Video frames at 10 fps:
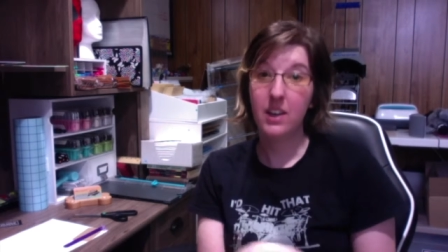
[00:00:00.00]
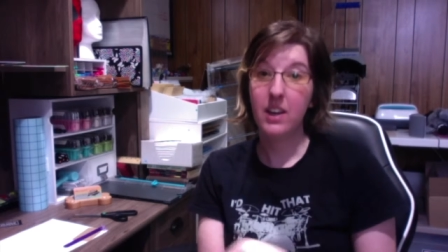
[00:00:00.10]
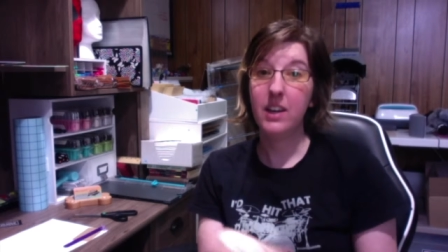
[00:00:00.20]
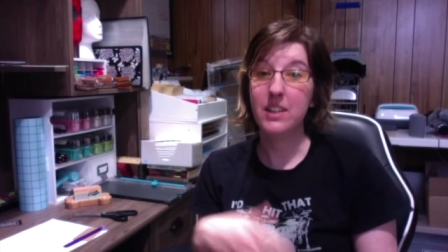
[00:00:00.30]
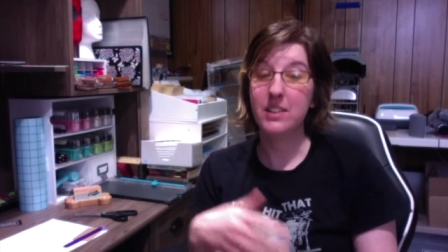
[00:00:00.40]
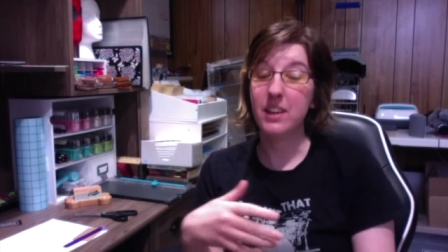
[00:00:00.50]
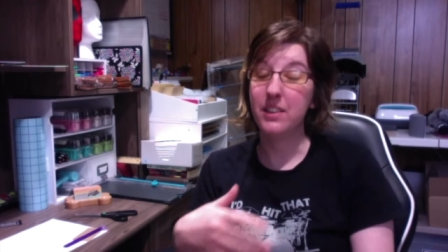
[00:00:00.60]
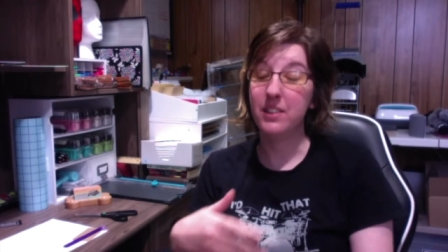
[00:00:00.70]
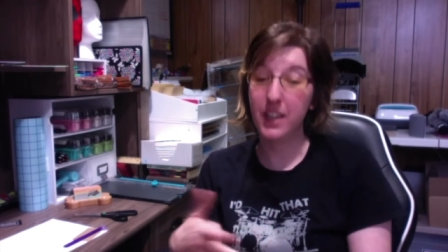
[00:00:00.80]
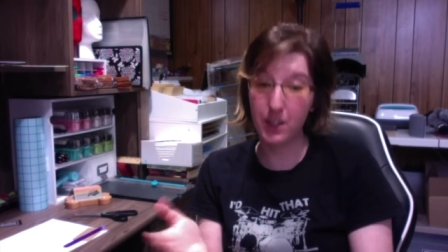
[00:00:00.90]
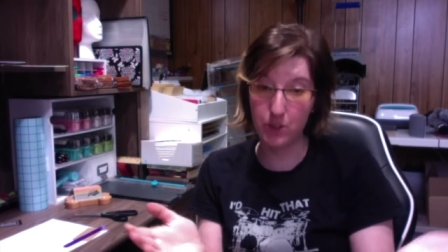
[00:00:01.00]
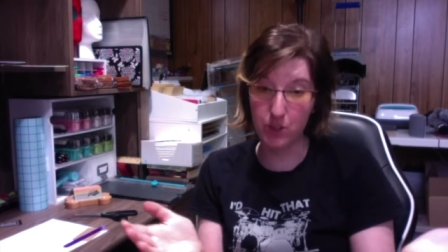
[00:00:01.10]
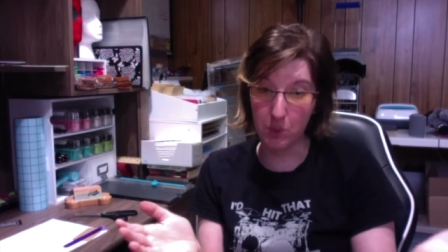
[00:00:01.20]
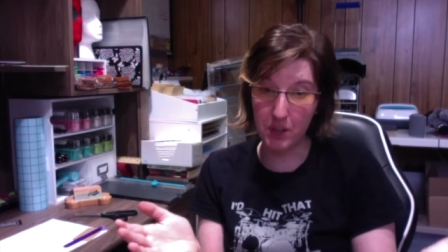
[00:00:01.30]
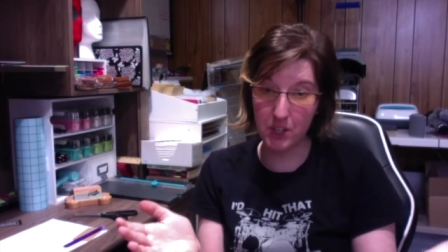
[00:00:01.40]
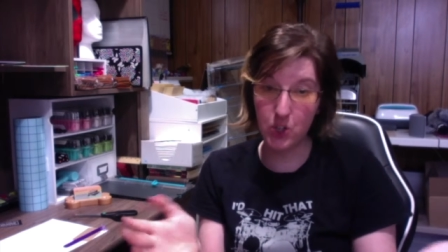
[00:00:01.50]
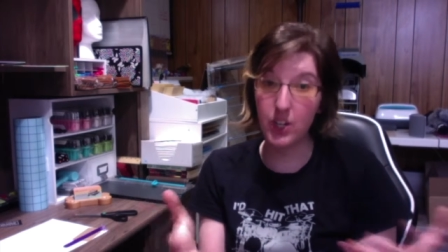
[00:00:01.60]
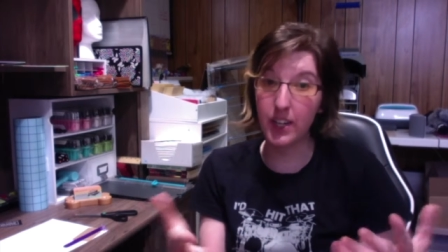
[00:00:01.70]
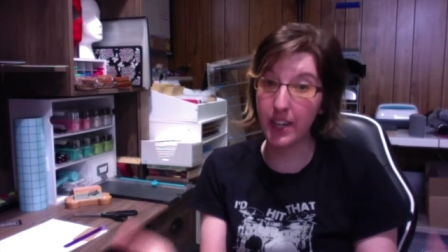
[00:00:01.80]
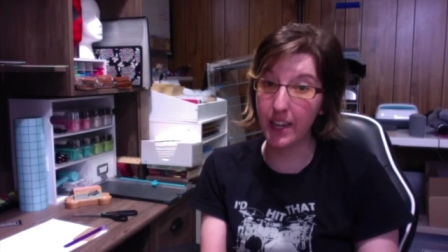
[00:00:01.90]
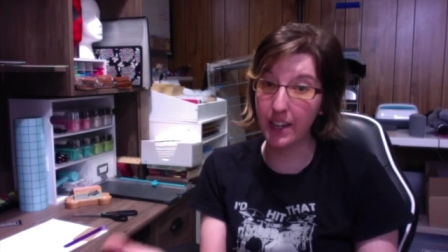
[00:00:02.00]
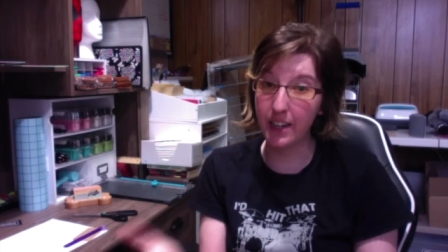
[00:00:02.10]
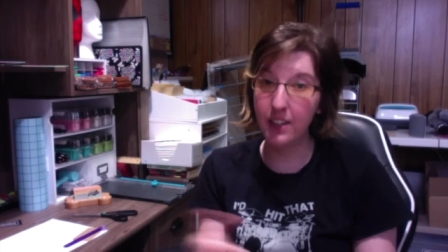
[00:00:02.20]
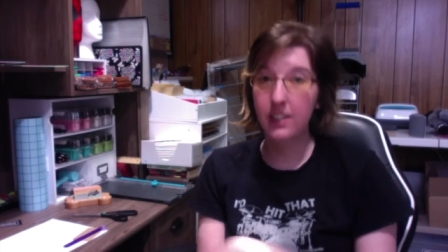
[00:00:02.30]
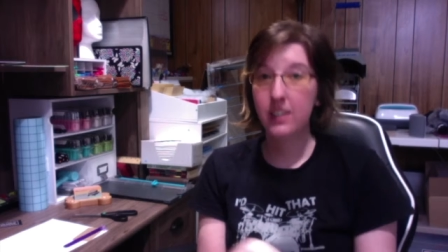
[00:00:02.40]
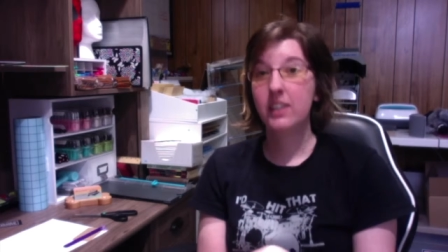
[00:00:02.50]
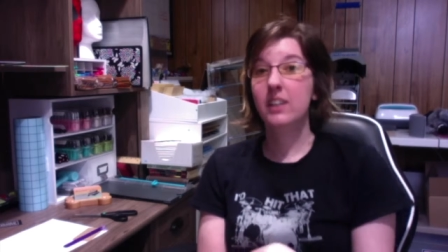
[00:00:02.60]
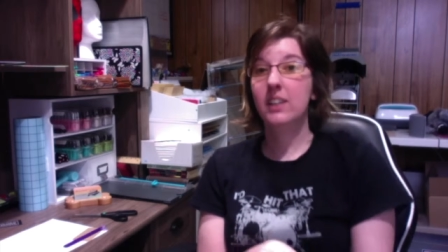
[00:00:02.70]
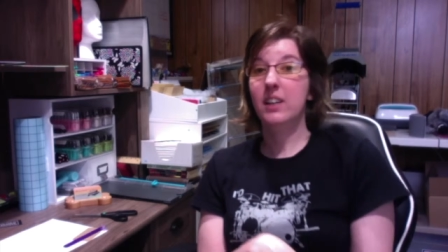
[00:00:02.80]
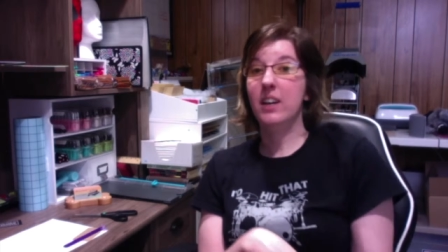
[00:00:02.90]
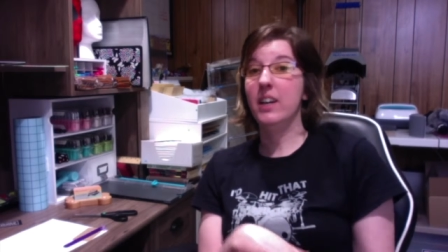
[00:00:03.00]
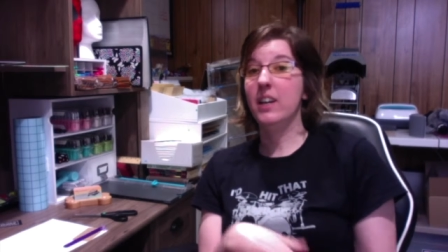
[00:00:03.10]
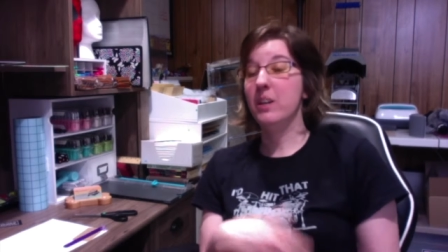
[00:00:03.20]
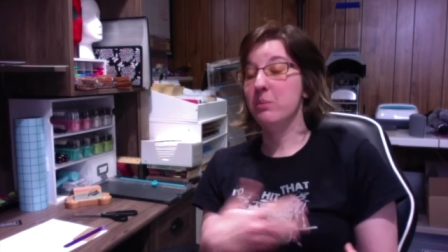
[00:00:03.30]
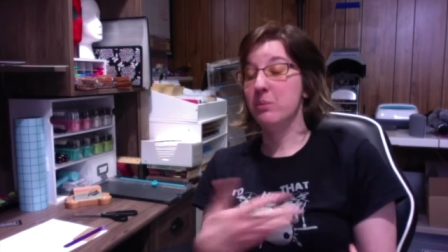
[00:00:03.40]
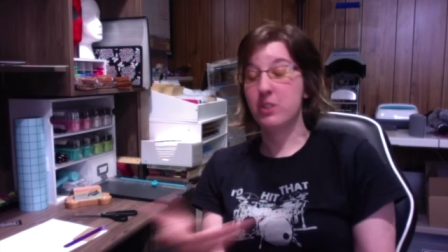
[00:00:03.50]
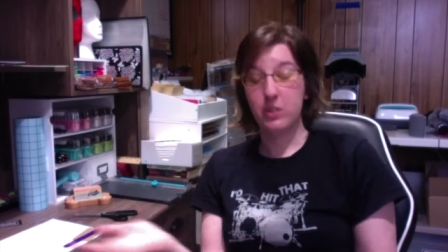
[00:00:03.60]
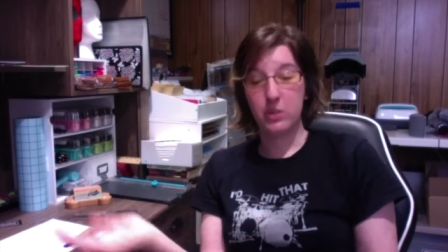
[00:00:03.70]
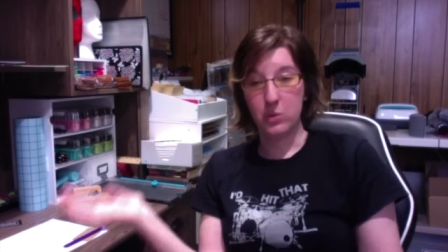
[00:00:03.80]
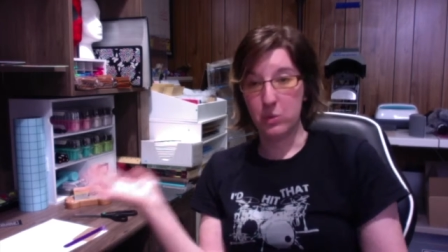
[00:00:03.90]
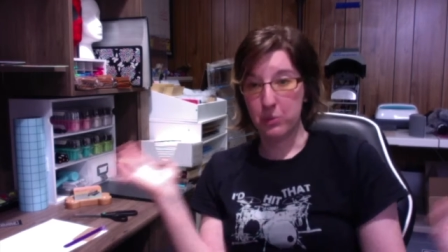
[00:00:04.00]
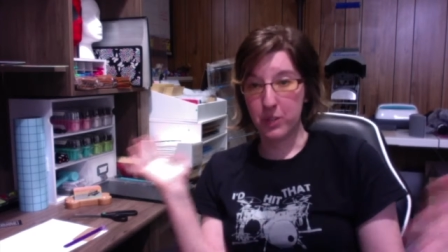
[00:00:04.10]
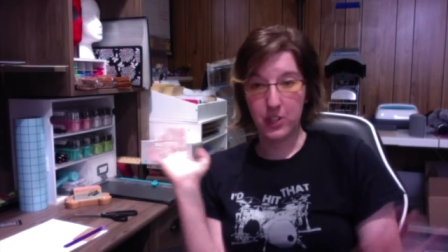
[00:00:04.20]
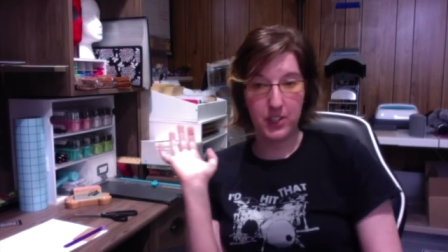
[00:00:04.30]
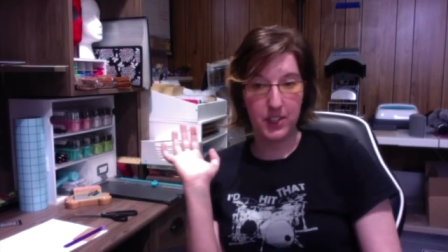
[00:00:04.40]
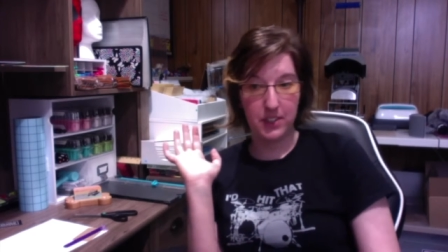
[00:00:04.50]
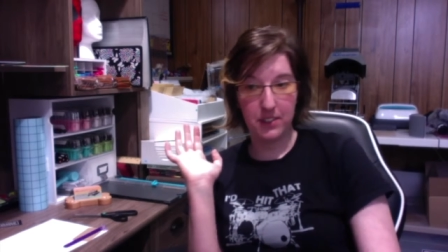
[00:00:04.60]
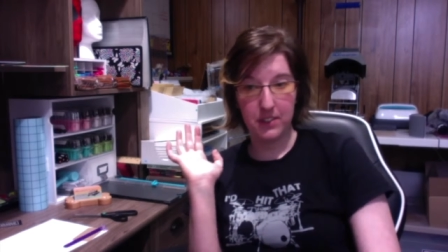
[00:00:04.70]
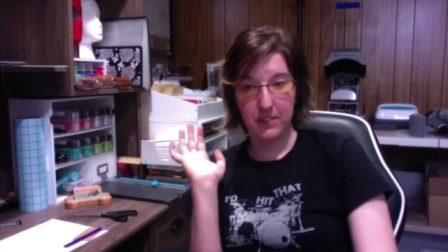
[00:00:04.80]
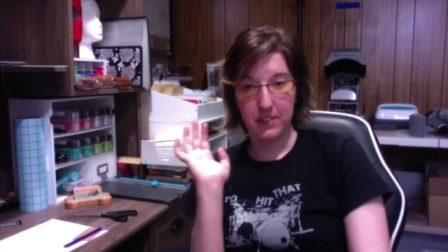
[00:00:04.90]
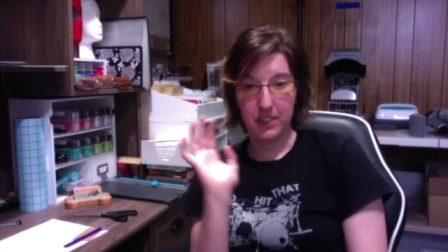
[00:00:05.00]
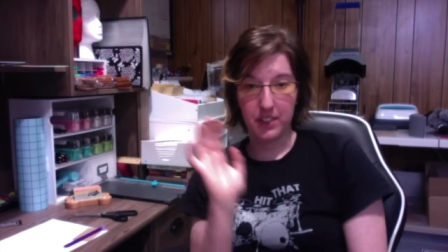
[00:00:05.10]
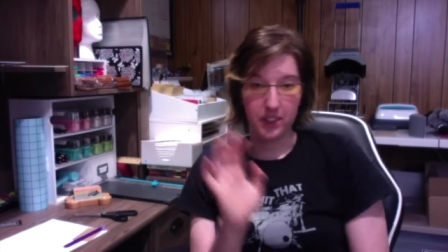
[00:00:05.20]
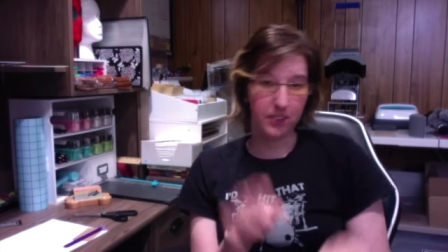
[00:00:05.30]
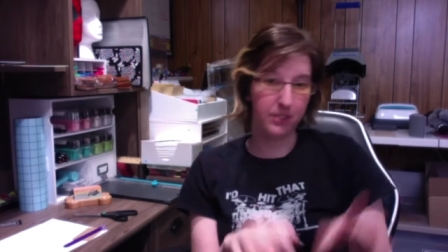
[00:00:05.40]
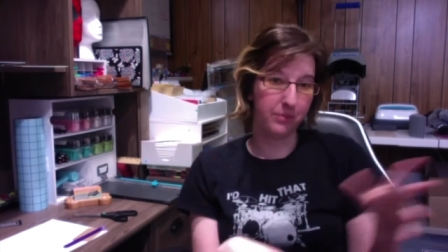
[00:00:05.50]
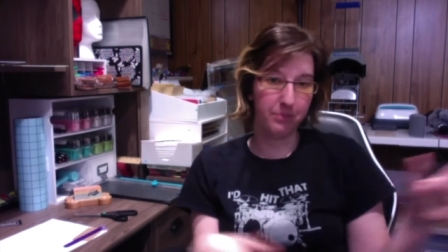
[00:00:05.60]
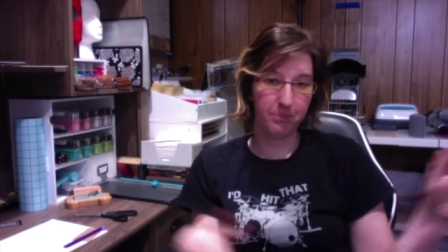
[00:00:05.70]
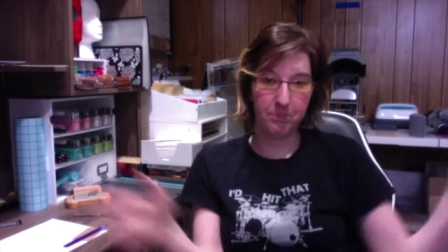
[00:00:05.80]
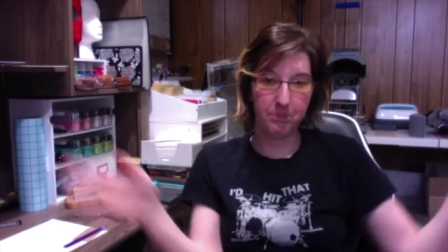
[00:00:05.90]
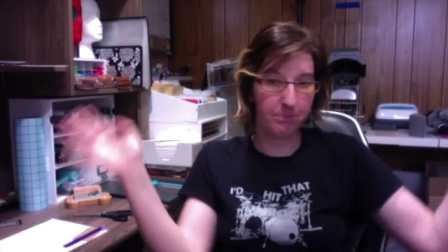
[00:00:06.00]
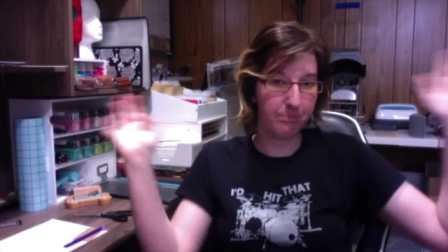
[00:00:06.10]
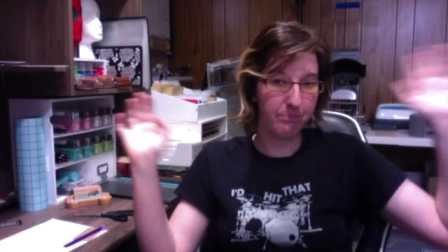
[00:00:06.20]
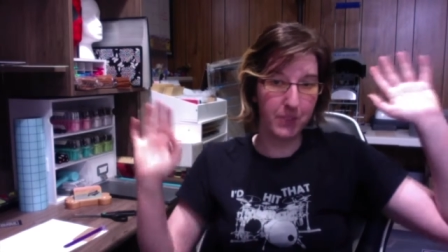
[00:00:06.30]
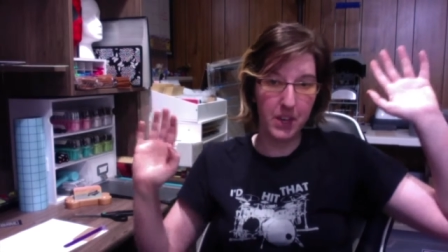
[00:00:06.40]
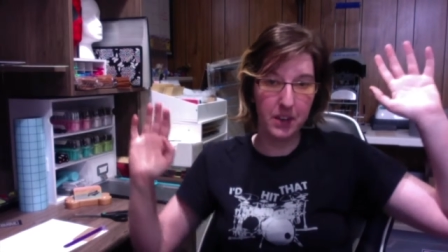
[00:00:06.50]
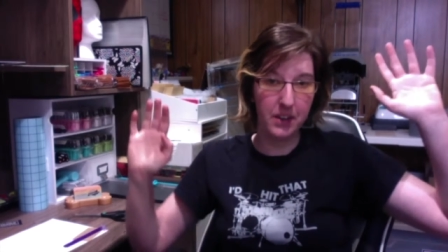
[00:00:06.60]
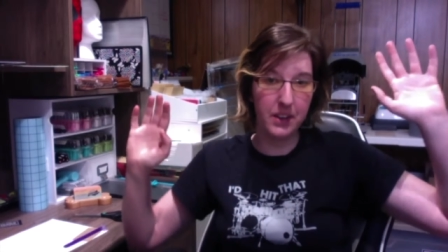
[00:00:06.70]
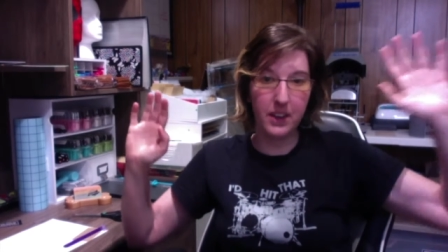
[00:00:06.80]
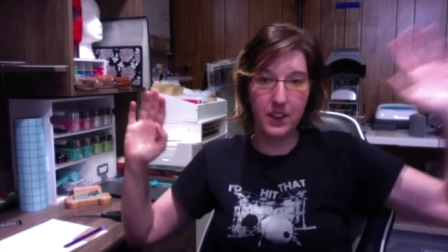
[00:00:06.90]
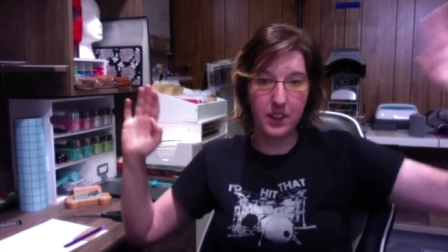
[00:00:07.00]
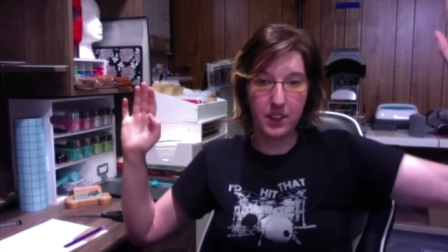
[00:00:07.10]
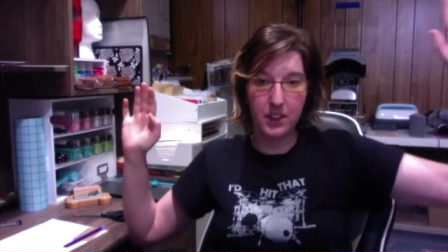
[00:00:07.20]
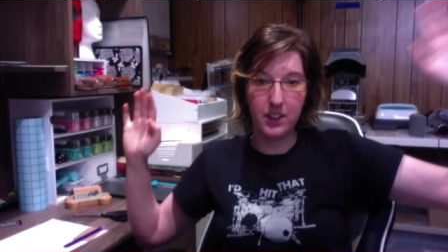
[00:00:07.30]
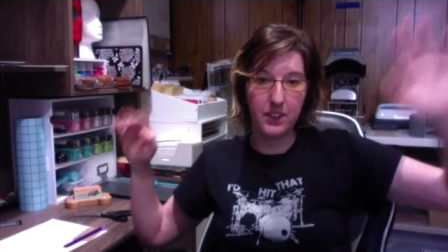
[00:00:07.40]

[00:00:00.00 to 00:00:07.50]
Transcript: And I say, thank you so much. Again, I am so appreciative, and yada yada.